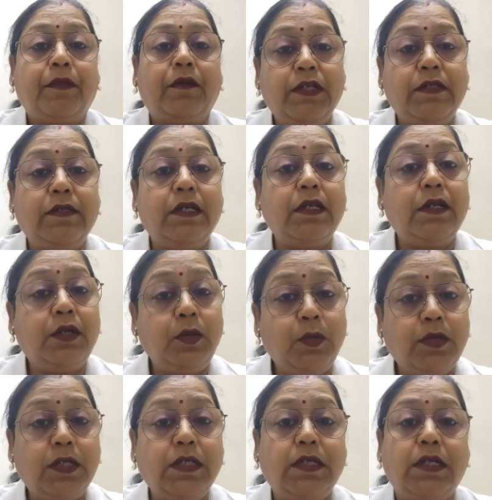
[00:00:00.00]
which is
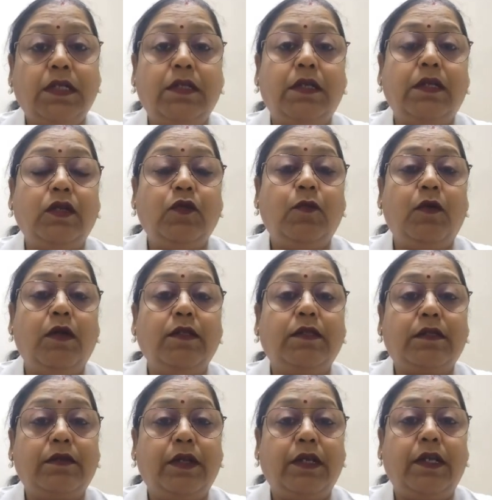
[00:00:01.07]
included in the newborn
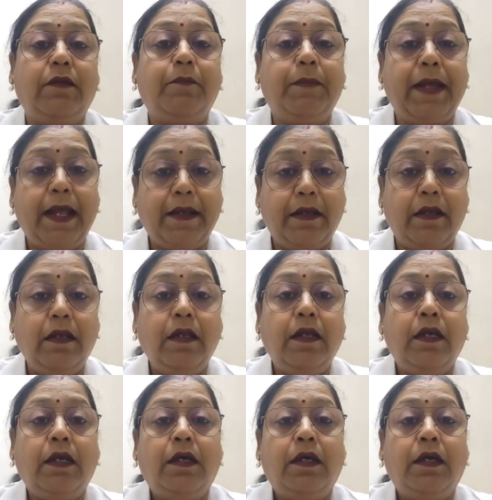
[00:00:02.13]
screening panel,